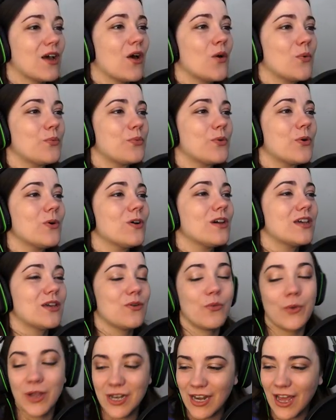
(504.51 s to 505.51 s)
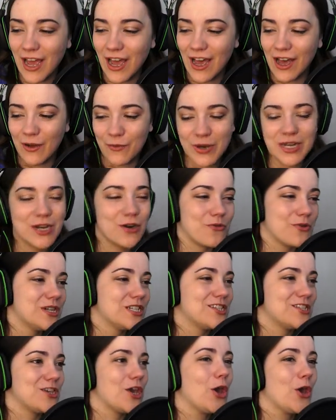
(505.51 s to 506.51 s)
Oh boy, winner! Winner
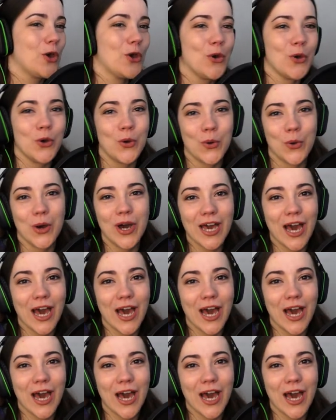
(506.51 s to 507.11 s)
is you!